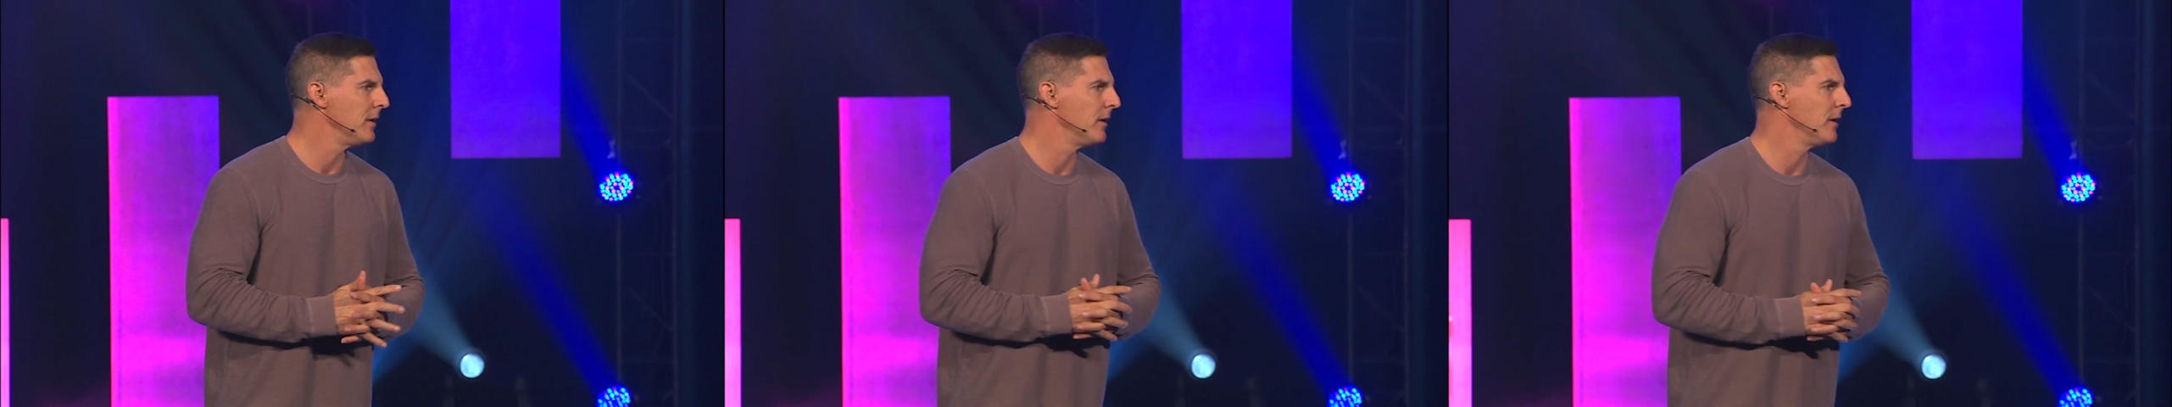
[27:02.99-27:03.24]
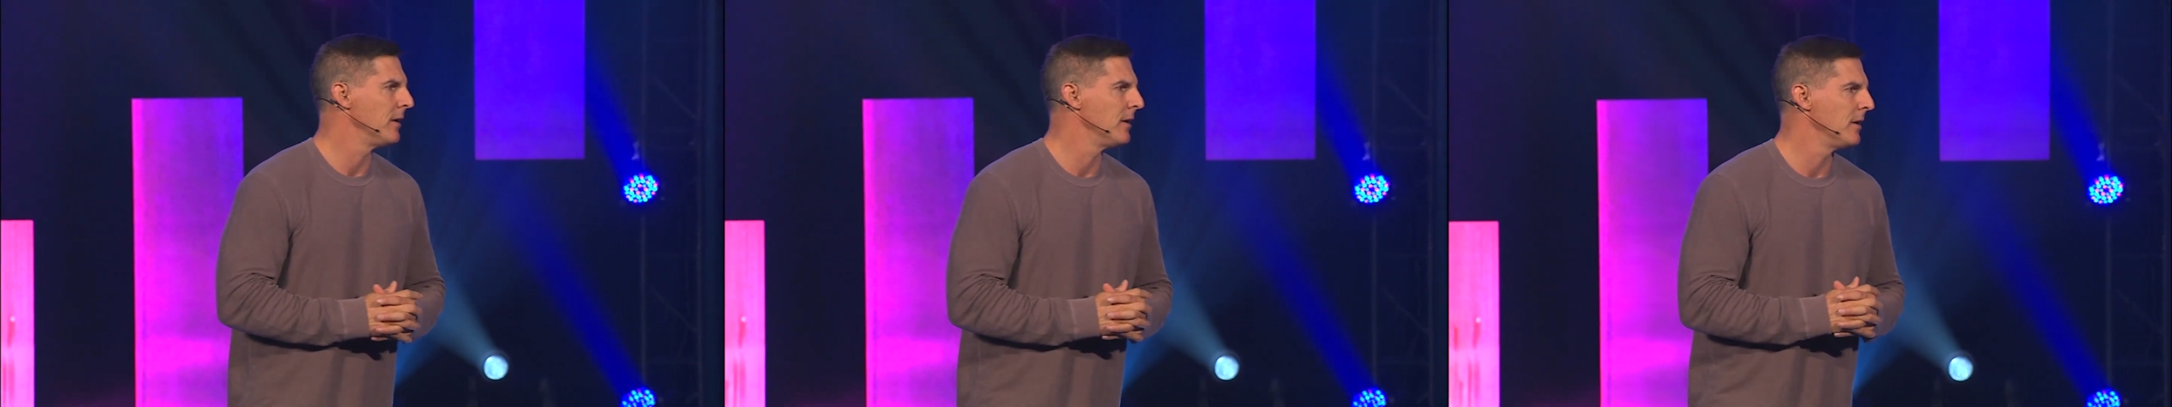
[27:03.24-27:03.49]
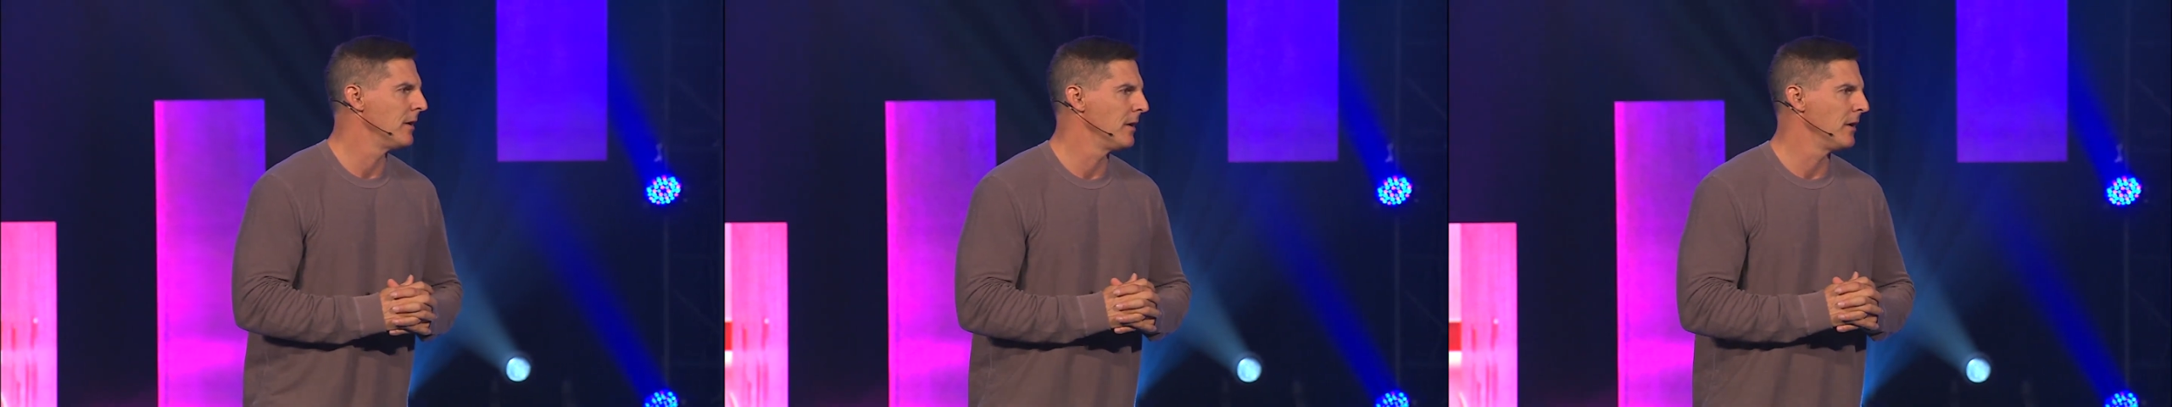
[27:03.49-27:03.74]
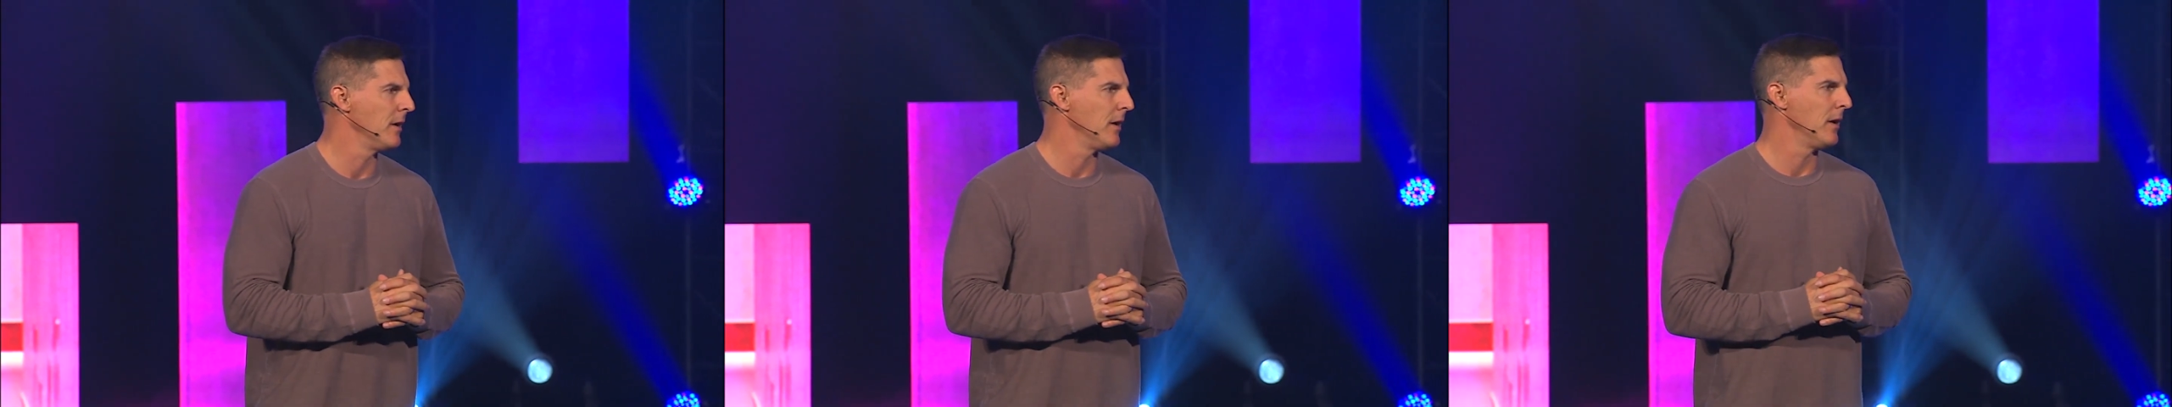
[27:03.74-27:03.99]

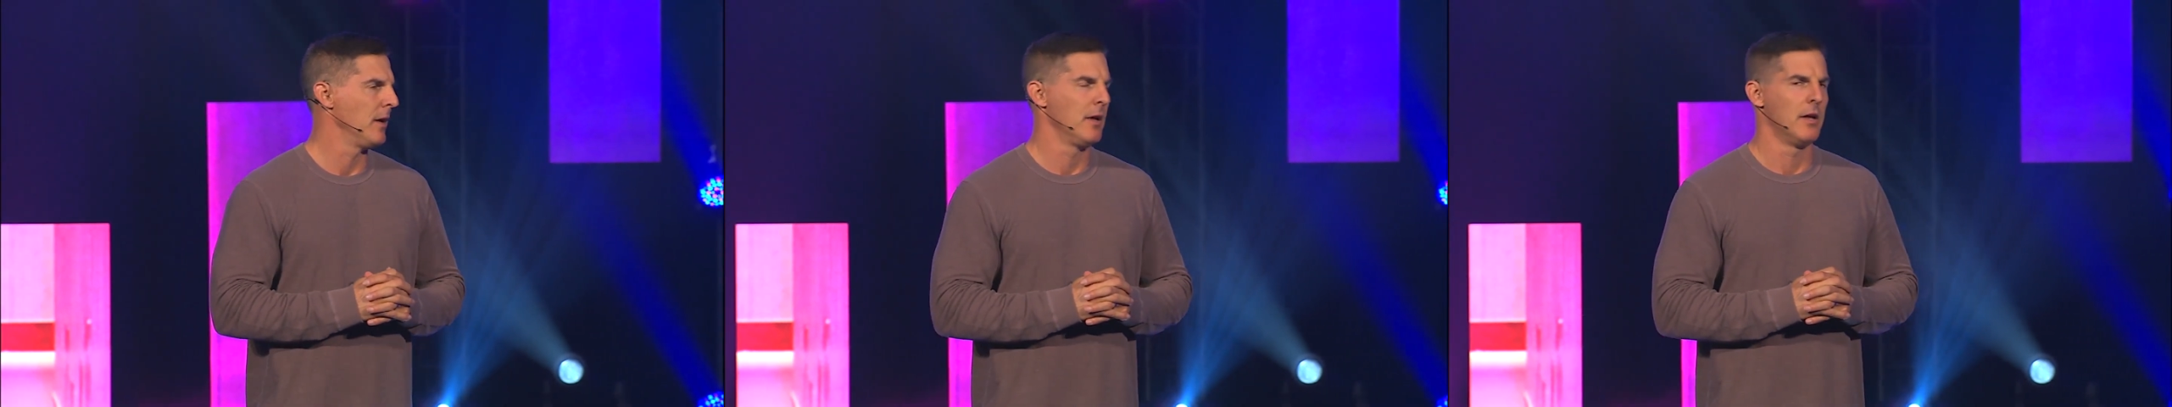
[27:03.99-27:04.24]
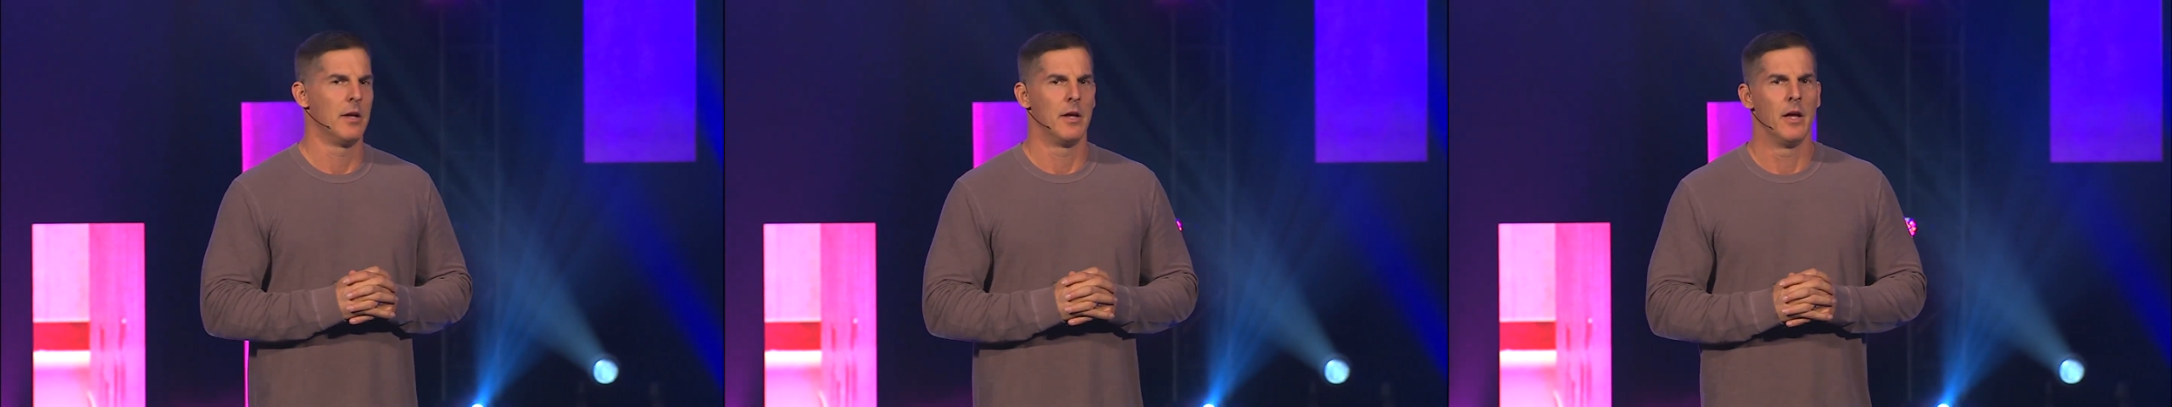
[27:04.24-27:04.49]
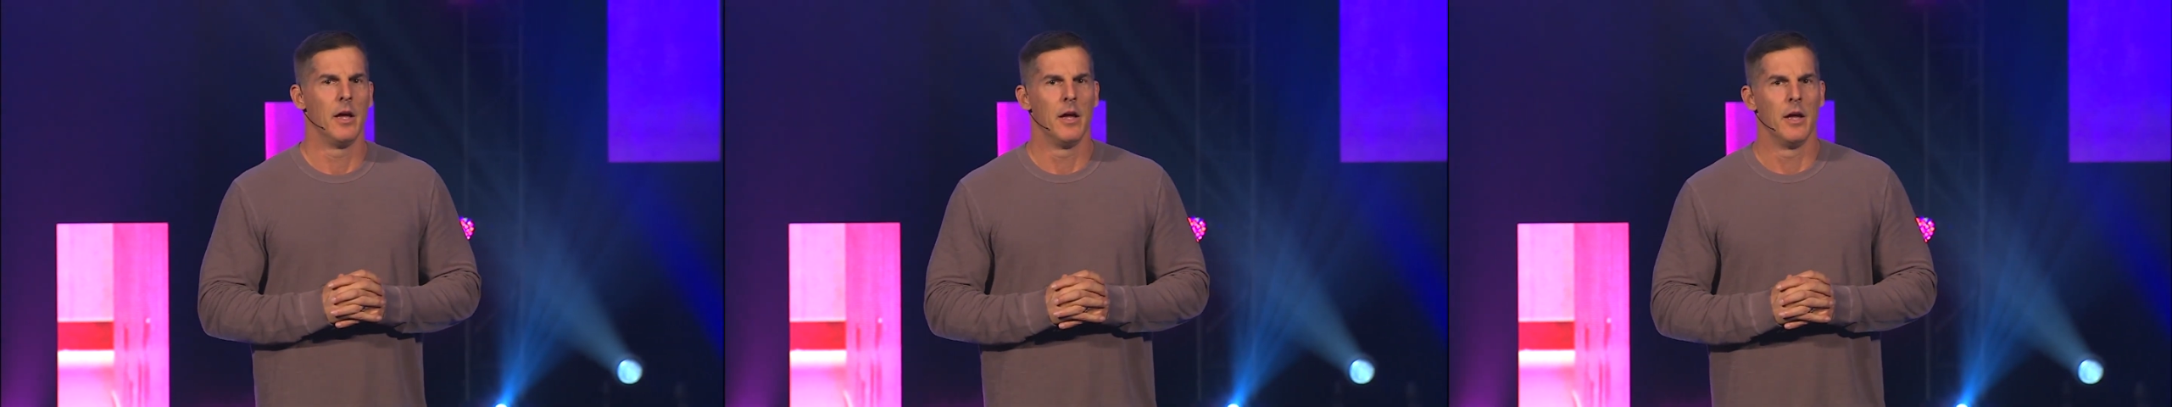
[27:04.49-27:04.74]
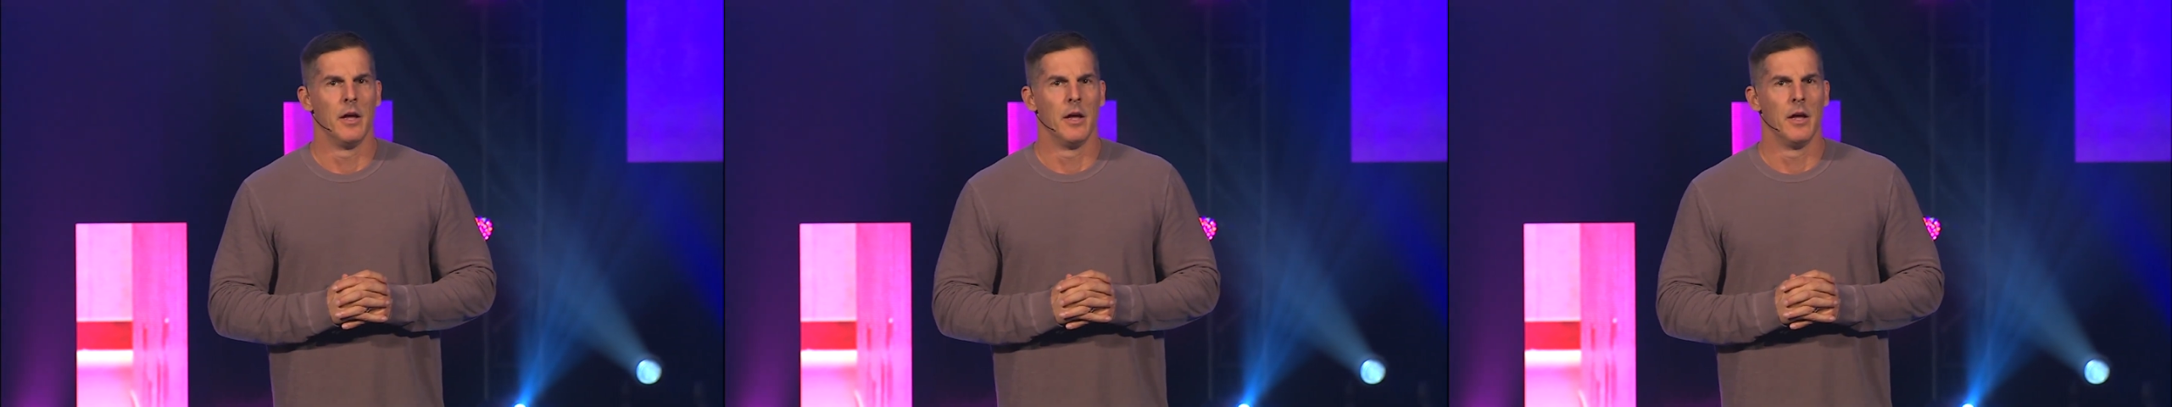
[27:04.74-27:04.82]
[no speech]